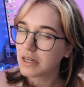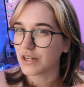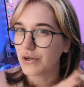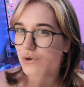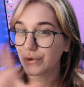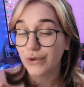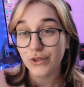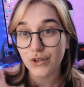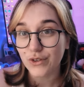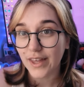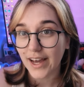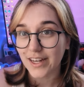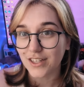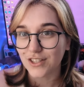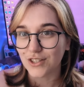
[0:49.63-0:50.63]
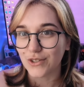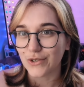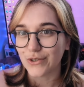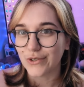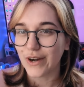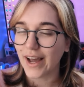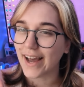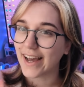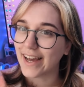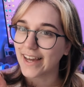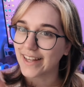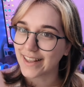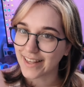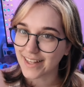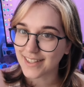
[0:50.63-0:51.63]
So do that too,
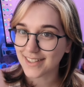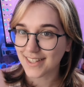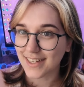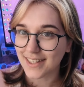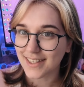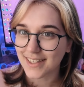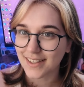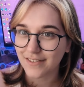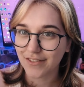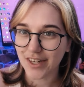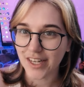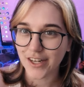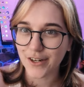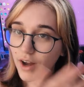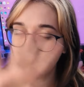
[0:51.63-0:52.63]
and let's get into the video.